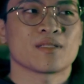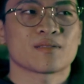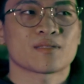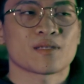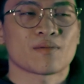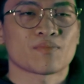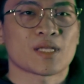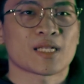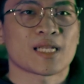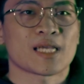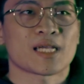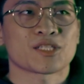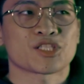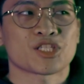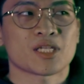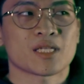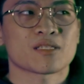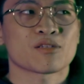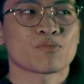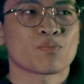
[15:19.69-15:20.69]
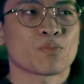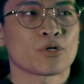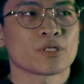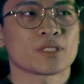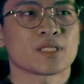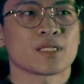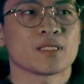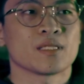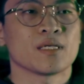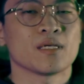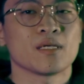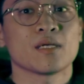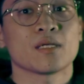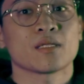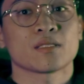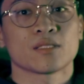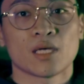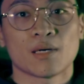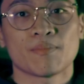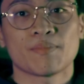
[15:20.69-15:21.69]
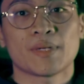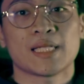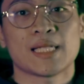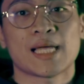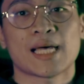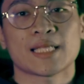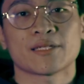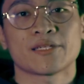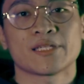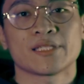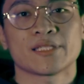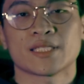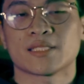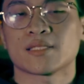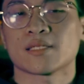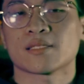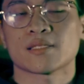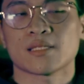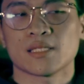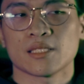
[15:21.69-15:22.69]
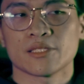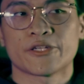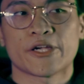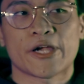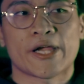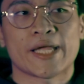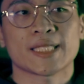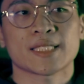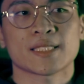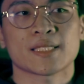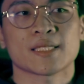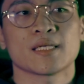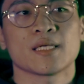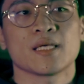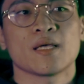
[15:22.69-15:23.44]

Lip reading: something like a chest supported dumbbell lateral raise is still great,